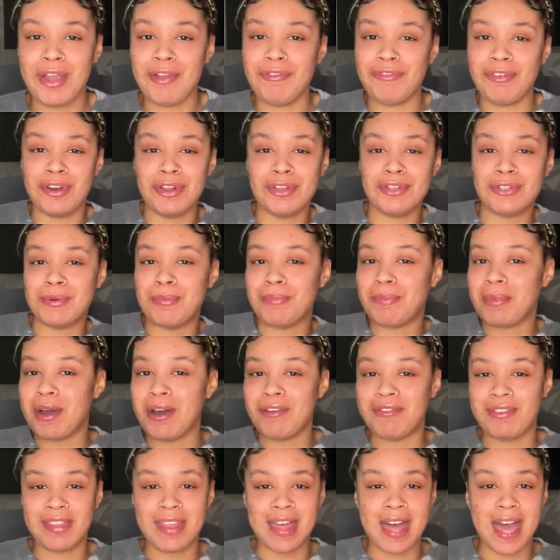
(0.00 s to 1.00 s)
Or if you want to jump
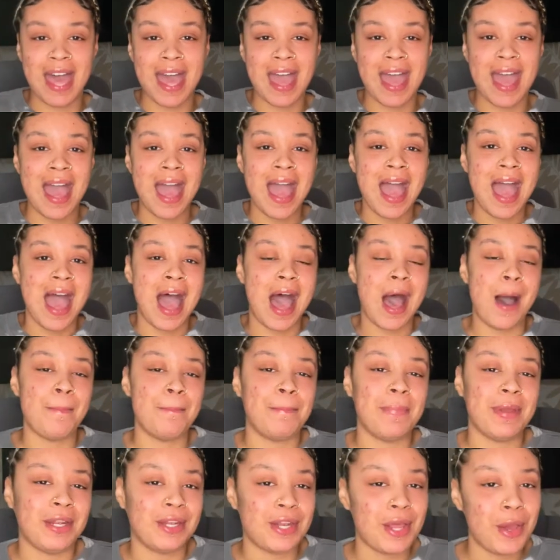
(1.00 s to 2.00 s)
over there
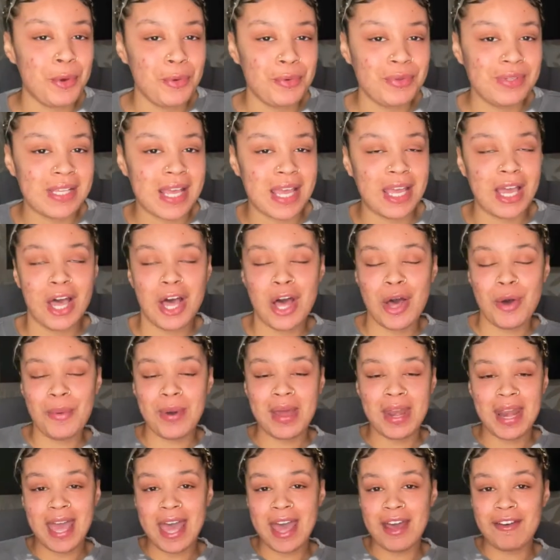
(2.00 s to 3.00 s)
and be nosy or
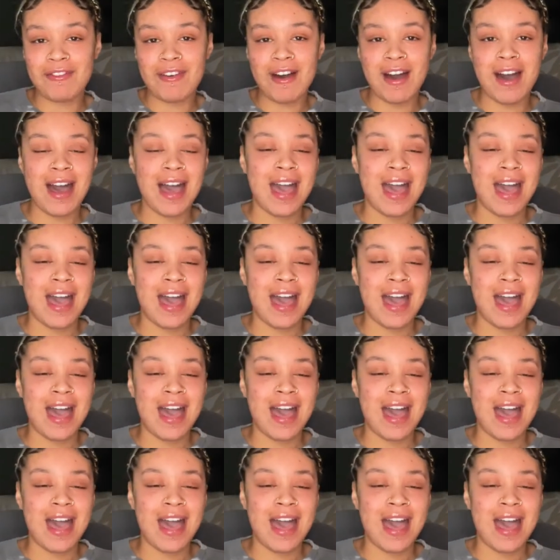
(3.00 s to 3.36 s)
whatever,